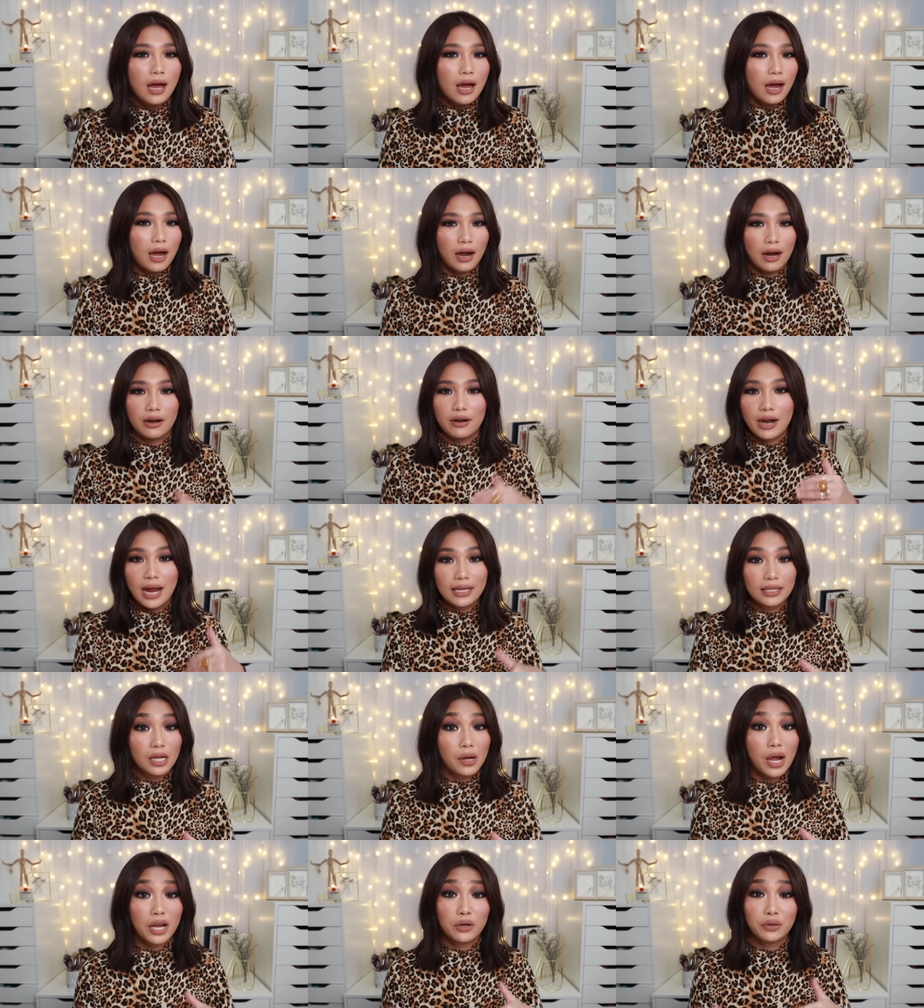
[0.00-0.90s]
Right
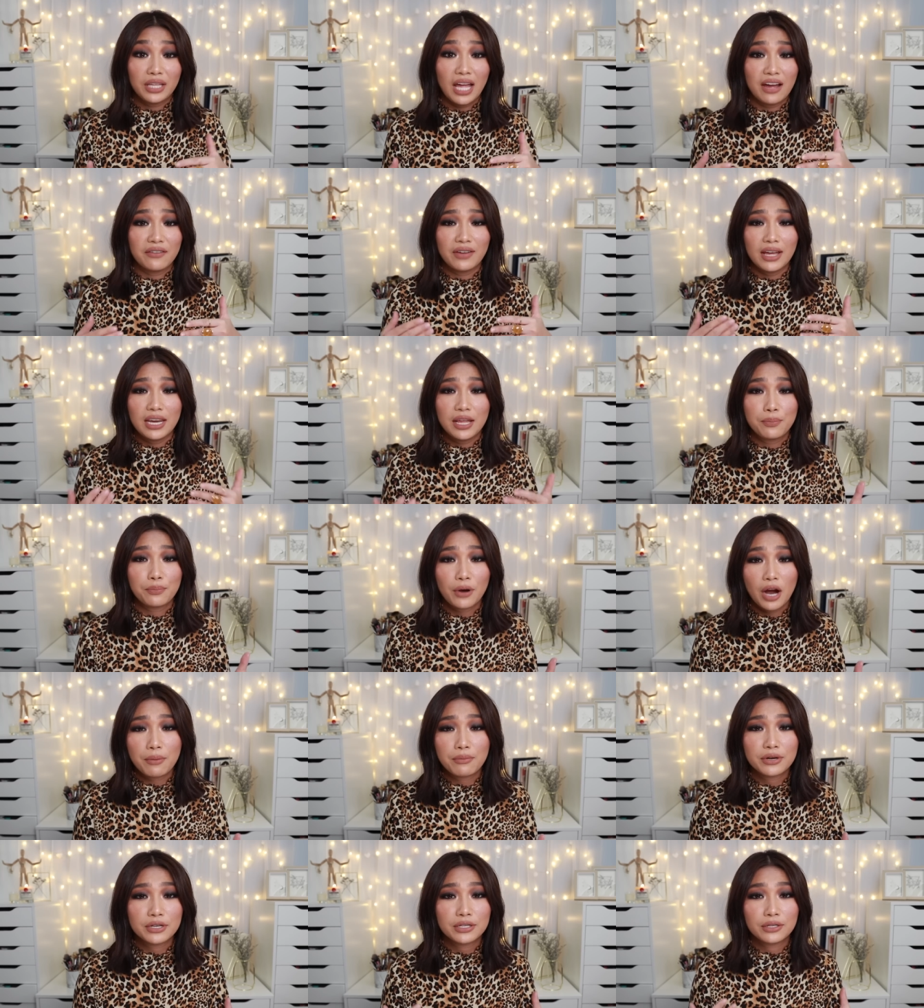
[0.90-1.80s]
now, I don't have any
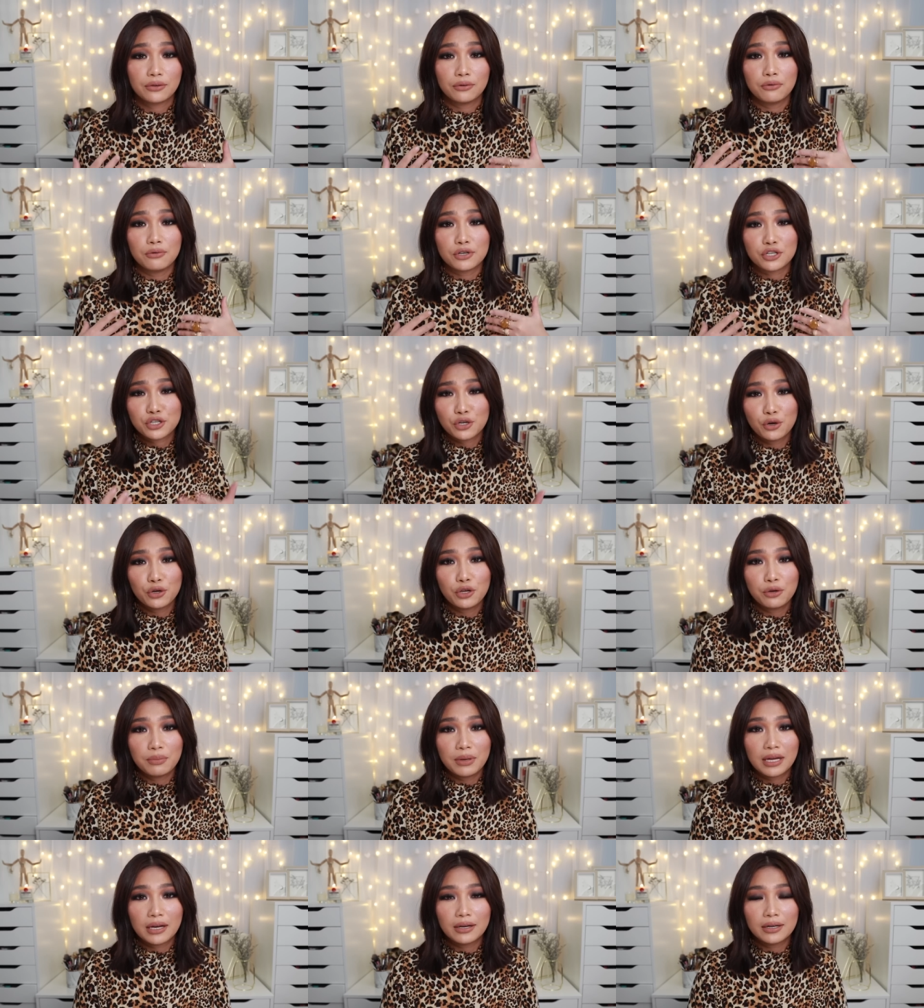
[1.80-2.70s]
primers to show you
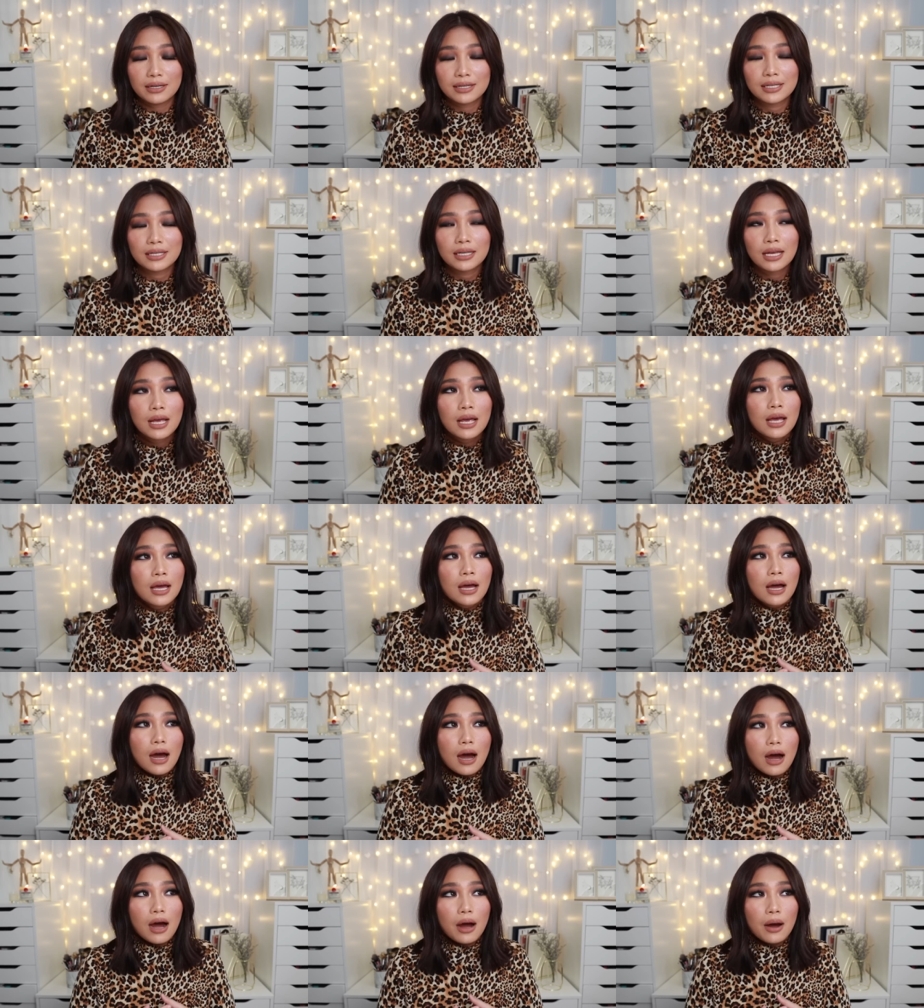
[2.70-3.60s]
because
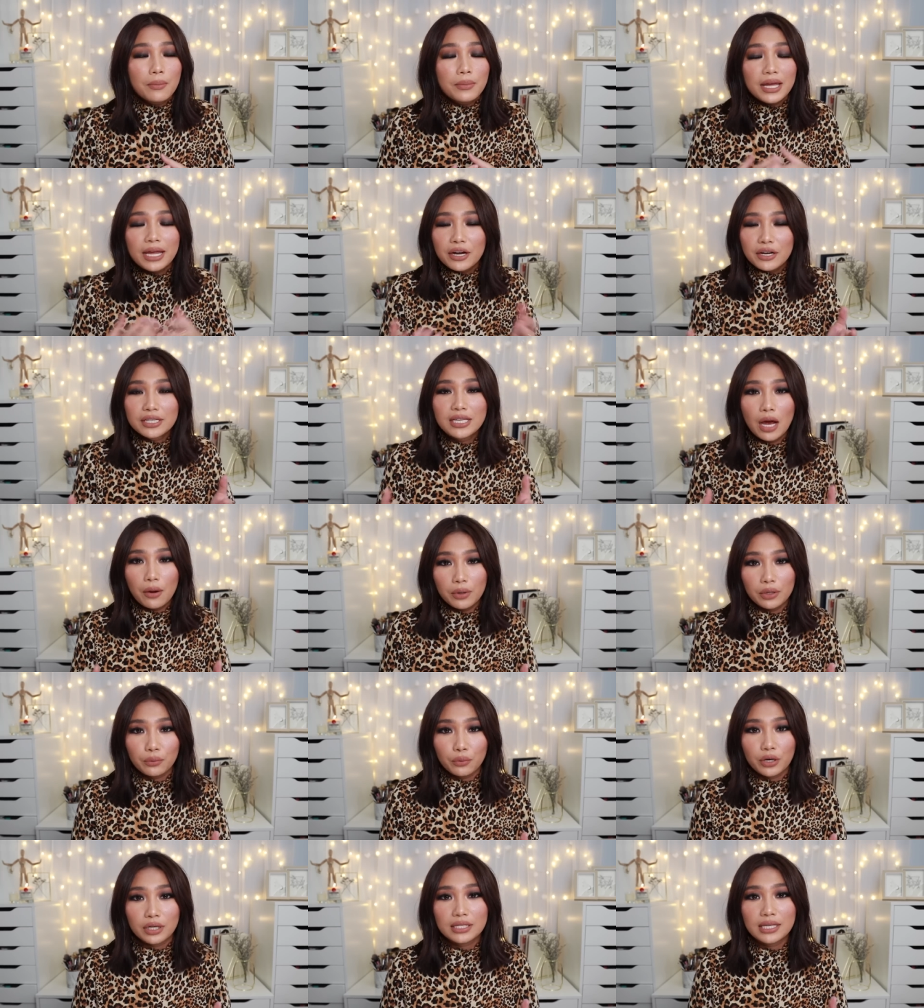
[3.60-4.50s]
here's how it
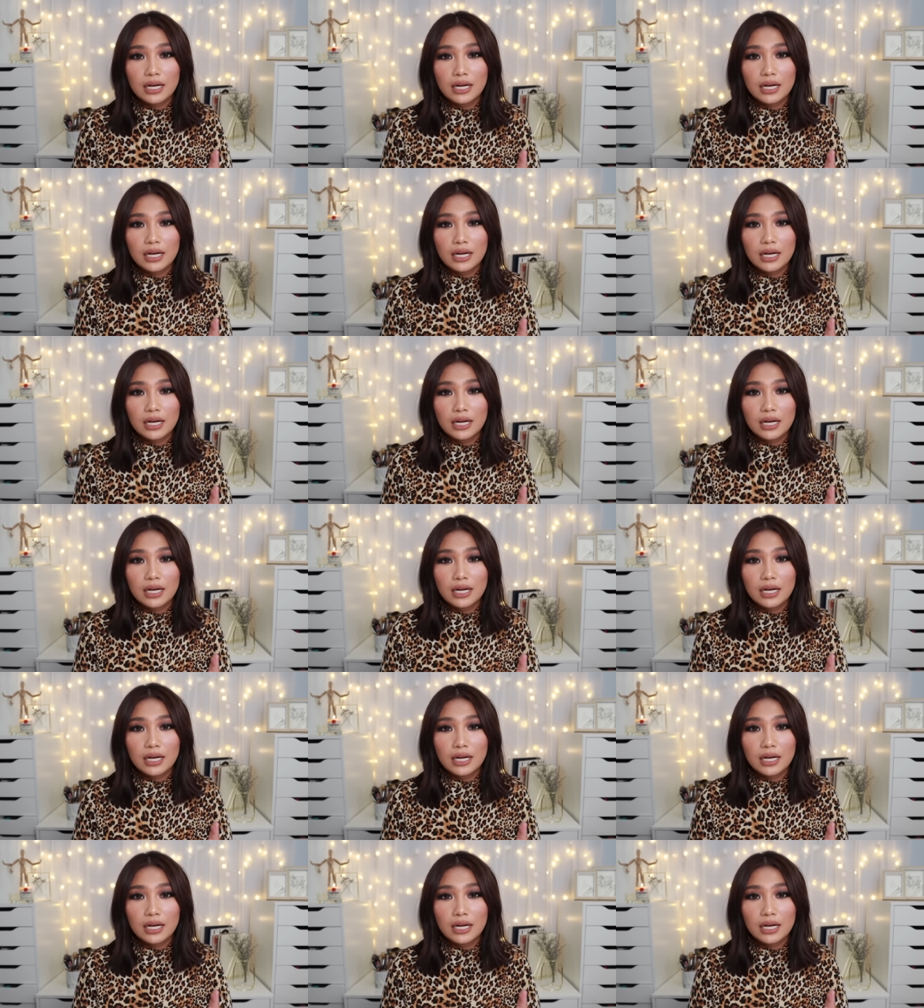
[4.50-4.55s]
works.